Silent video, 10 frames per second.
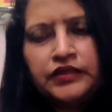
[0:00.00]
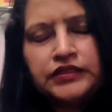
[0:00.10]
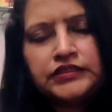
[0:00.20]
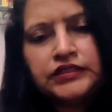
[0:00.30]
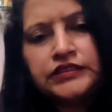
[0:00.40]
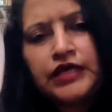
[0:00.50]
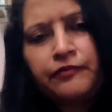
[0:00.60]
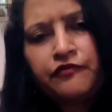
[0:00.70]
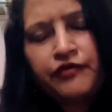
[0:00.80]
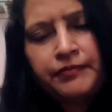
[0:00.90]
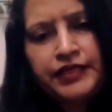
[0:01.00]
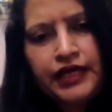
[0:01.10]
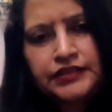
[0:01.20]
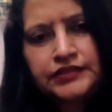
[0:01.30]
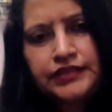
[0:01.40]
The third type of
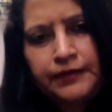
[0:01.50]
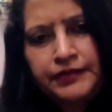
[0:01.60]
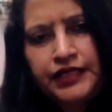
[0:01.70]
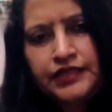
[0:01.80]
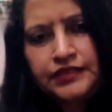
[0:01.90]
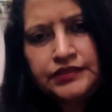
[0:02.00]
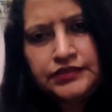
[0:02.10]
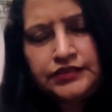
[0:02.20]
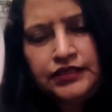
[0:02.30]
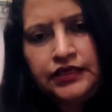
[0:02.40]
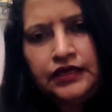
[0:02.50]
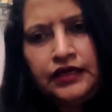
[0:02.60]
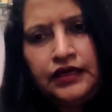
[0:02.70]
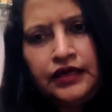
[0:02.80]
hepatitis, the hepatitis C,